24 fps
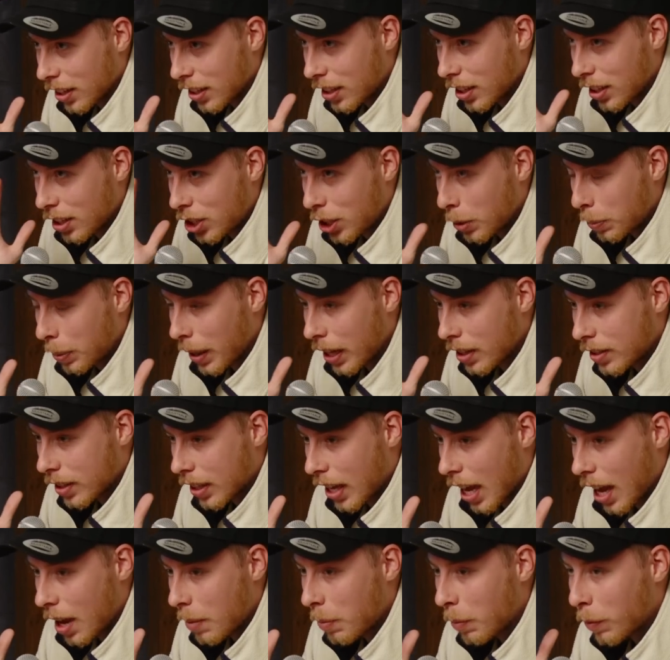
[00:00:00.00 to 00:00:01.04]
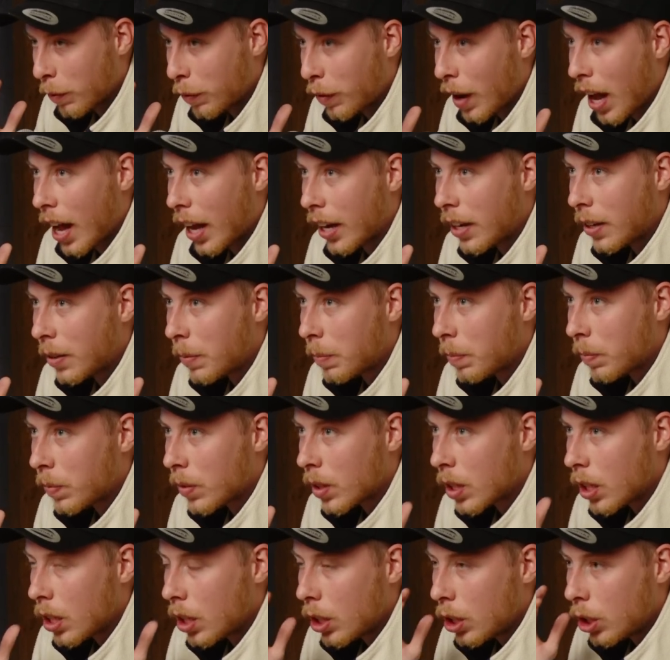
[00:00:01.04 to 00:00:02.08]
that she plays a game, fine,
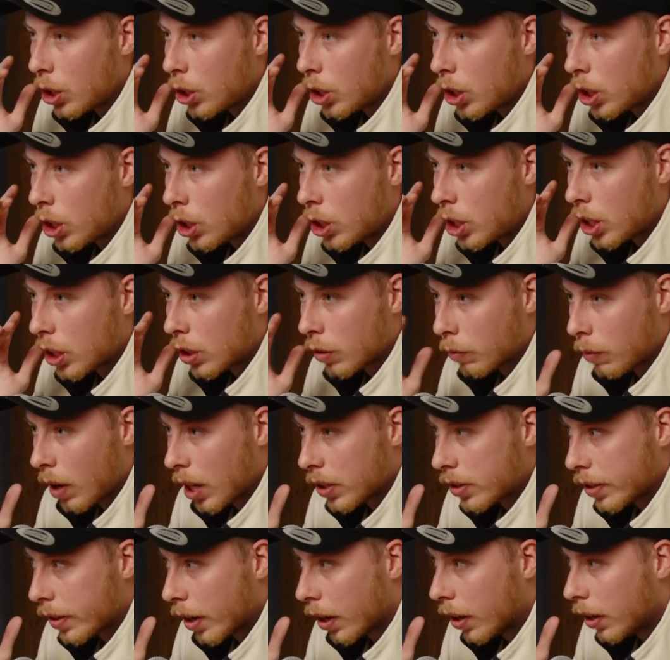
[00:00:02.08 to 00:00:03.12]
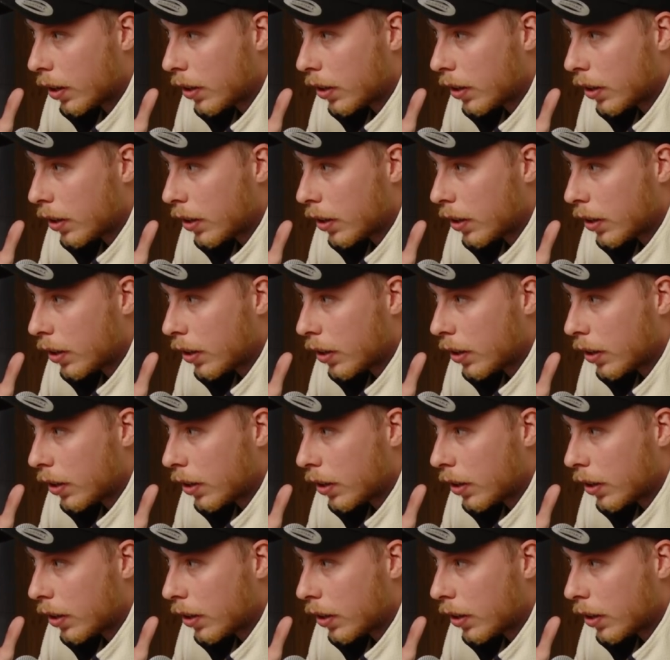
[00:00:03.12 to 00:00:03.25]
she's a rustler.